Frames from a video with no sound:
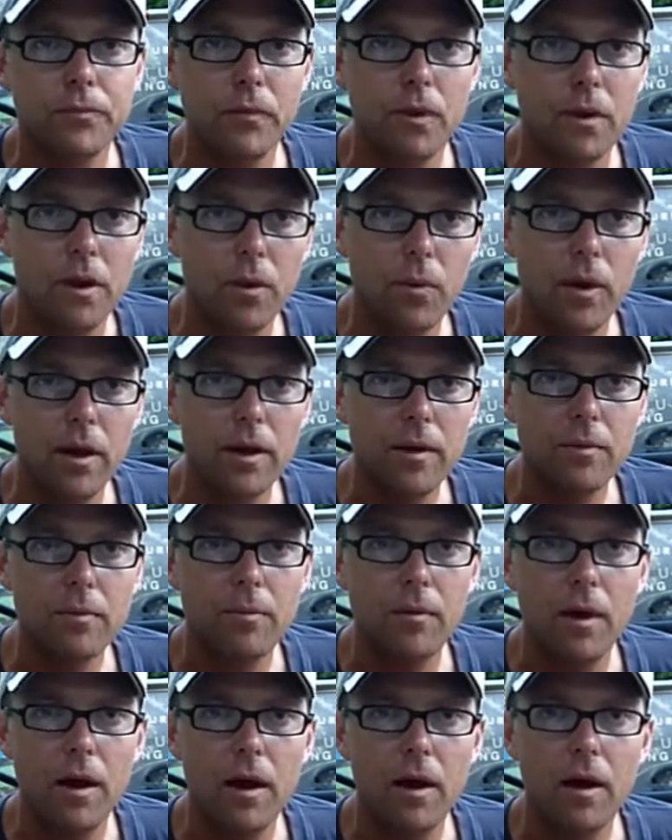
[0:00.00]
anyway,
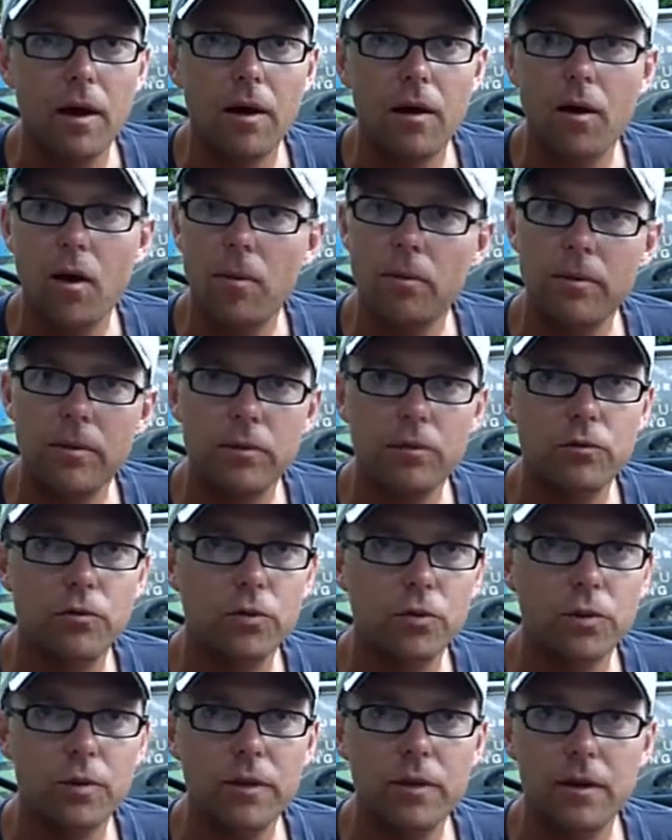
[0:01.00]
hope you
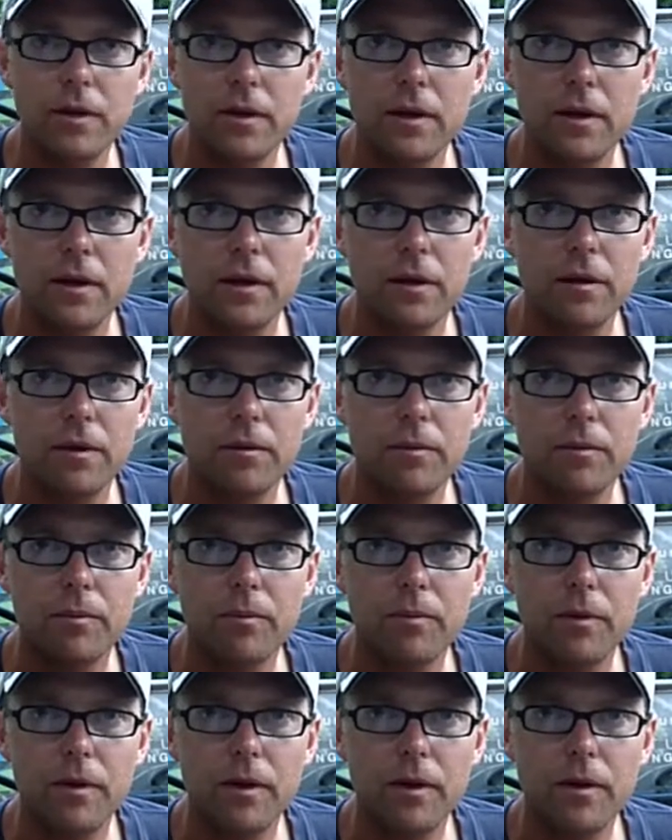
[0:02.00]
enjoy the
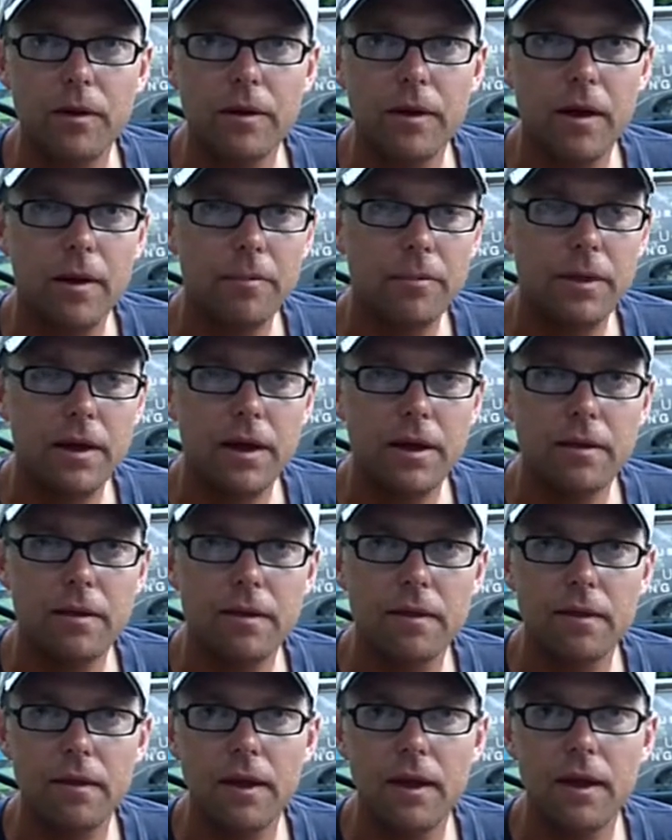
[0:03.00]

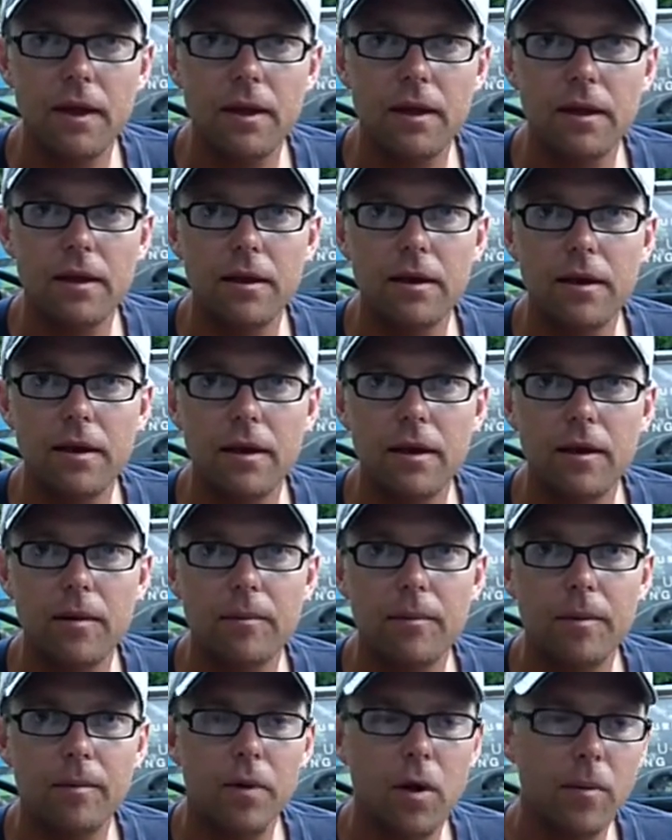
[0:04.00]
updates, and
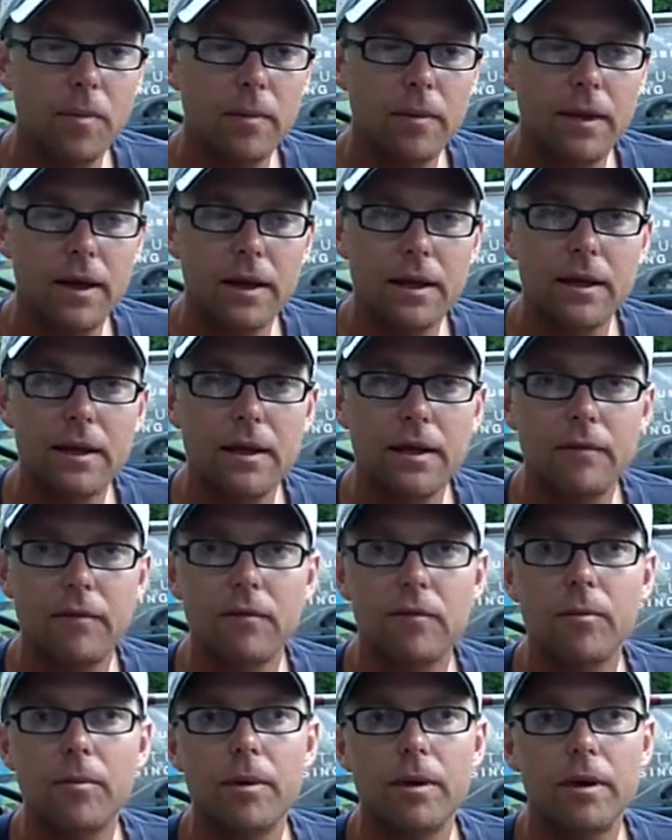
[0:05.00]
I'm hoping that I can give
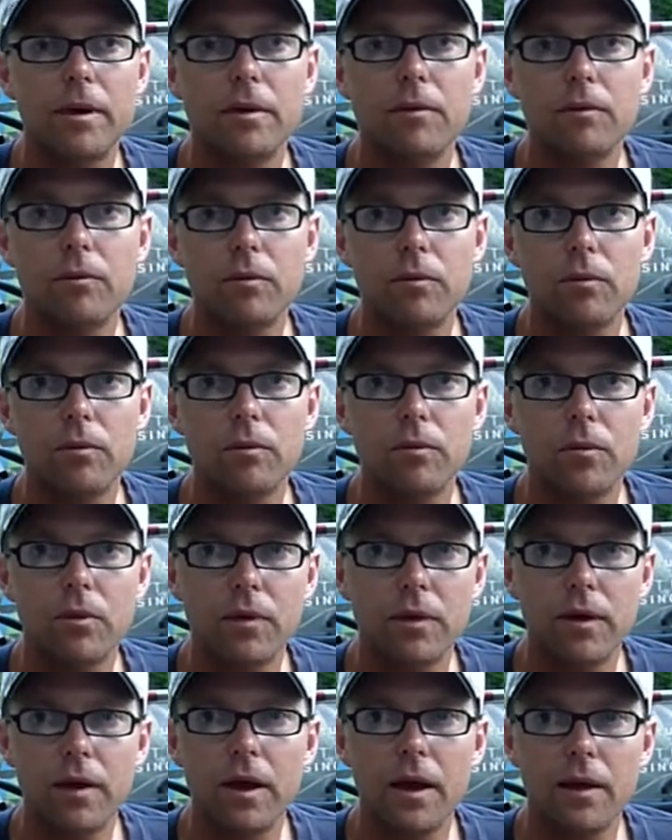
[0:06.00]
everybody
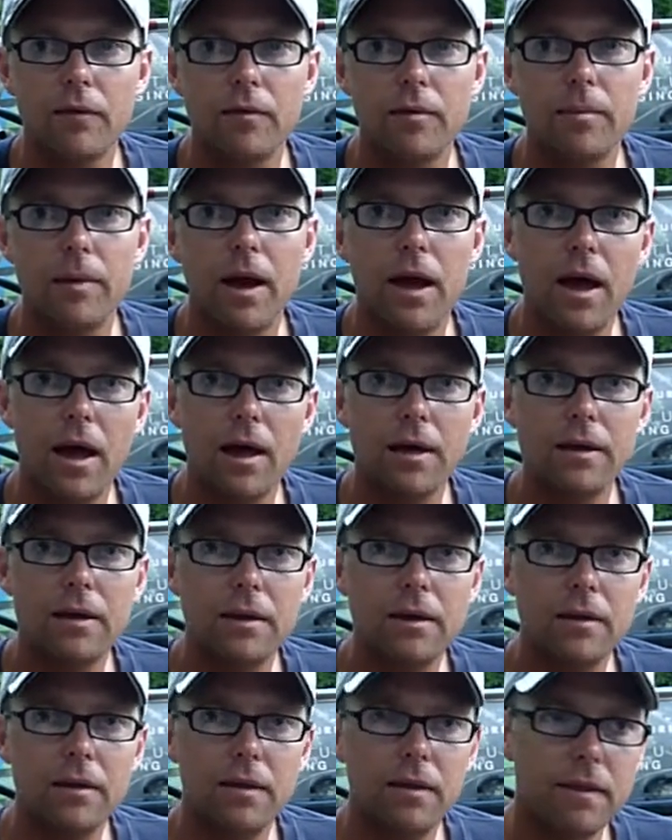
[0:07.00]
really kind of a
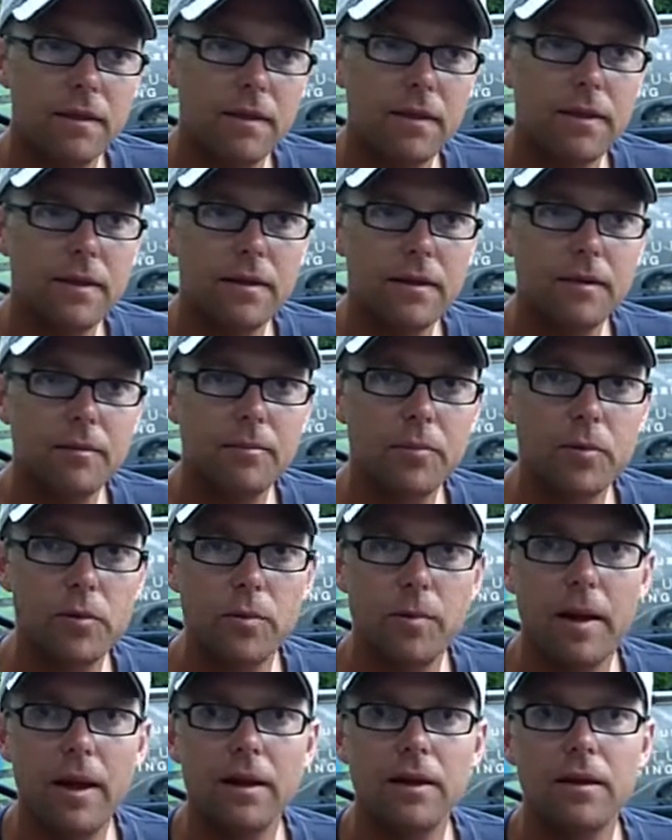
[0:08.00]
behind the scene
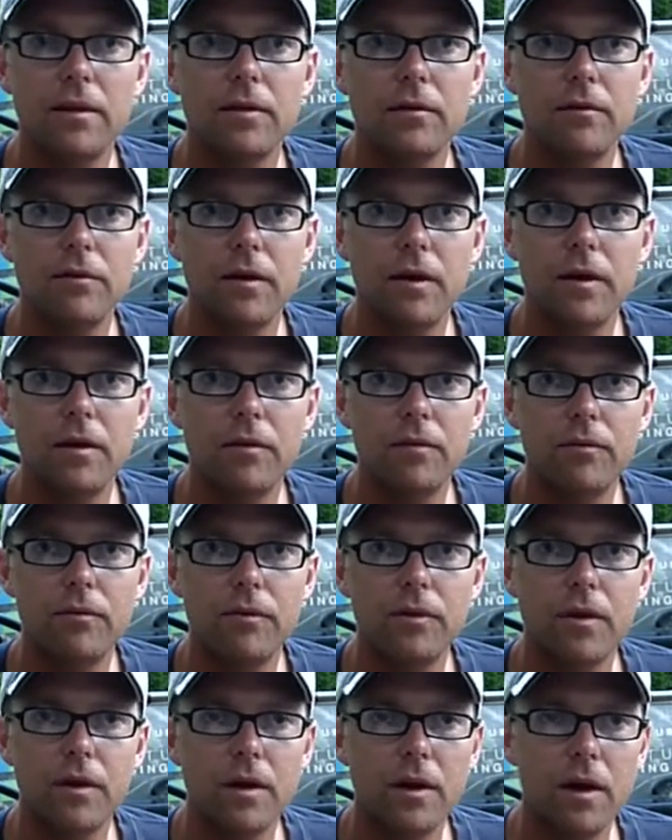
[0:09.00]
perspective
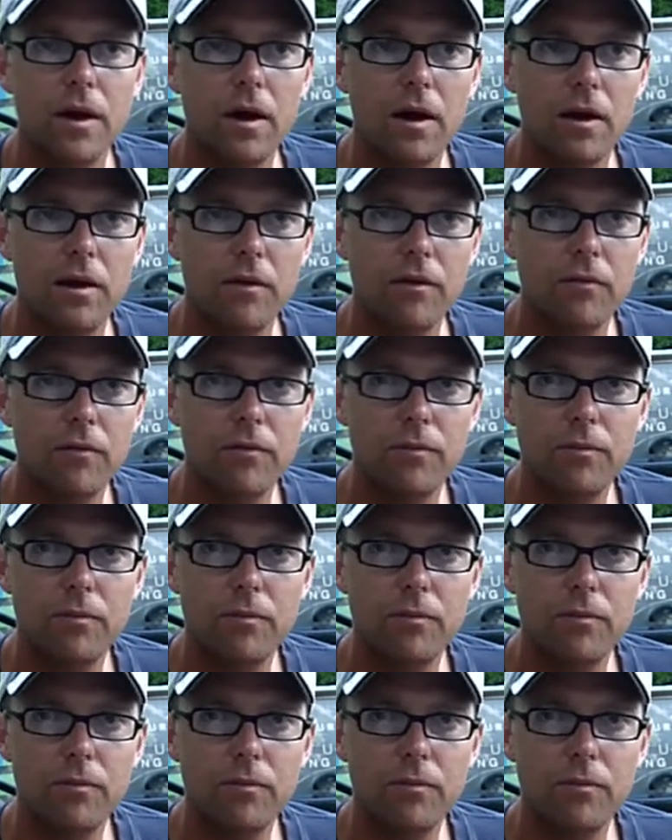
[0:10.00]
of